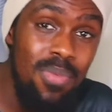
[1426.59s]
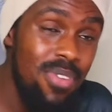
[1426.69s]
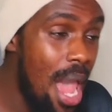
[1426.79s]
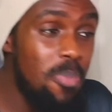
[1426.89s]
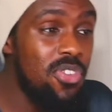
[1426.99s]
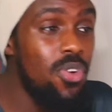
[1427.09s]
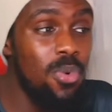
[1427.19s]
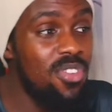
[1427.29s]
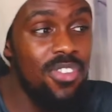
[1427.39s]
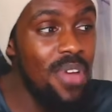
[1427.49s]
Episode
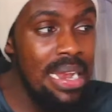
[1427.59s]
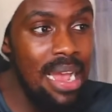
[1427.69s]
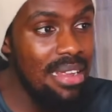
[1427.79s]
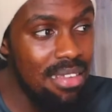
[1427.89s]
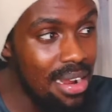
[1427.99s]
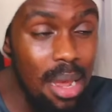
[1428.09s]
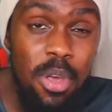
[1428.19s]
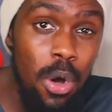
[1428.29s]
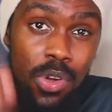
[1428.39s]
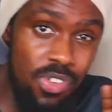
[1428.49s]
was just fantastic. Let me
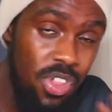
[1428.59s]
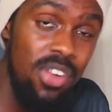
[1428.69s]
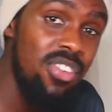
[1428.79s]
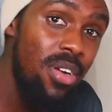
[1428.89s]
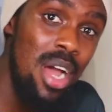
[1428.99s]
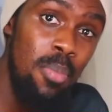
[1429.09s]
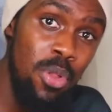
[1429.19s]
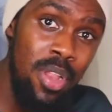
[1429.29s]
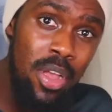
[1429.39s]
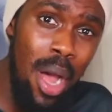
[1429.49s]
know what your thoughts are down below
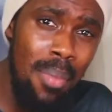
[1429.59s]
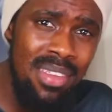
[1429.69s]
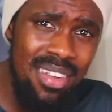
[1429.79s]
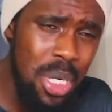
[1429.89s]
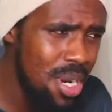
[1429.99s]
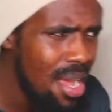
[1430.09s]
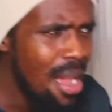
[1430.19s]
in the comment section.